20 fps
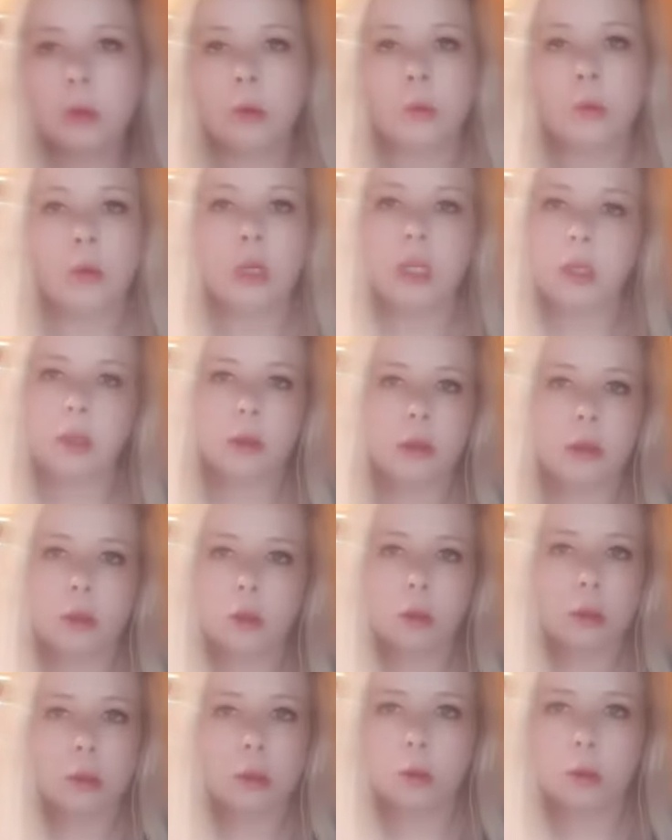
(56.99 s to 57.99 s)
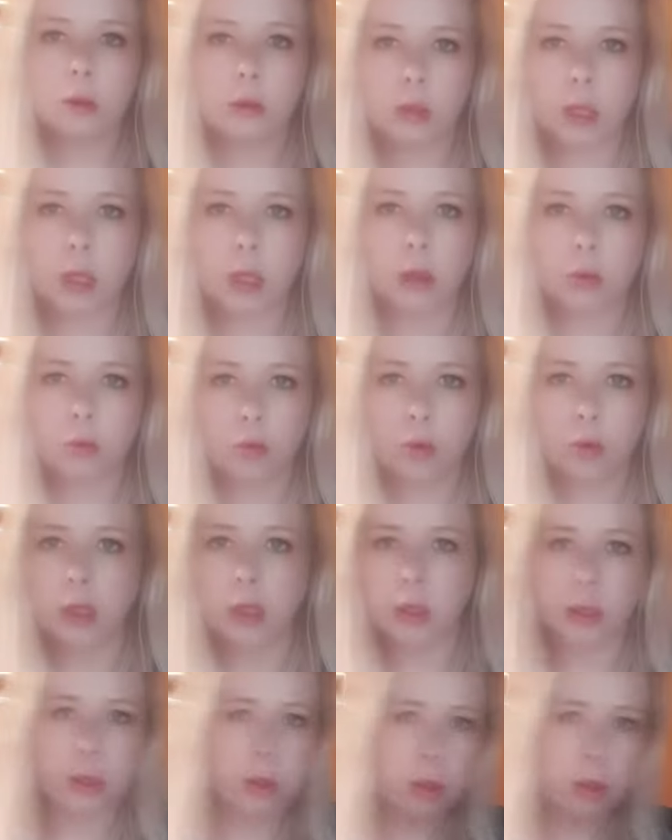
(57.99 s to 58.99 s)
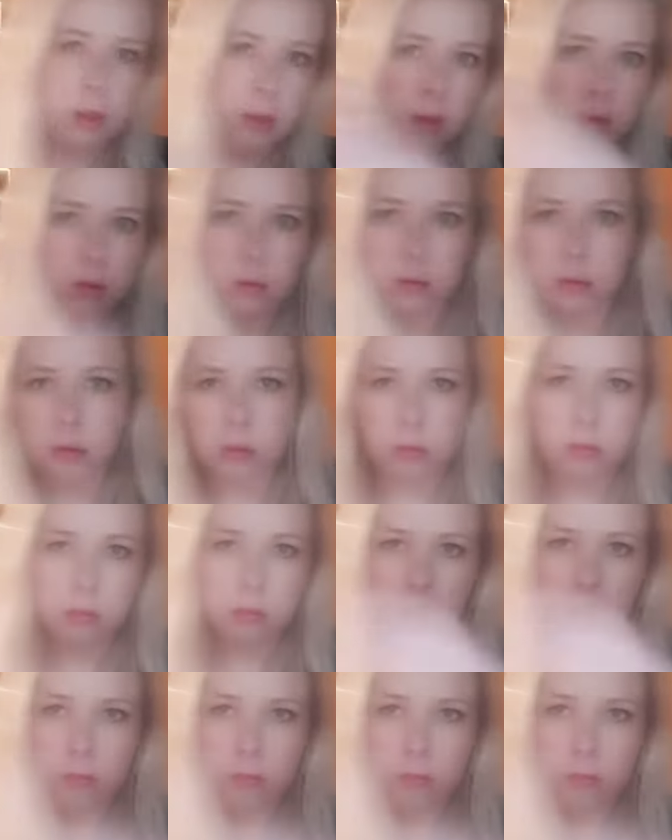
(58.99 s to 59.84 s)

Really easy, just take a ruler and then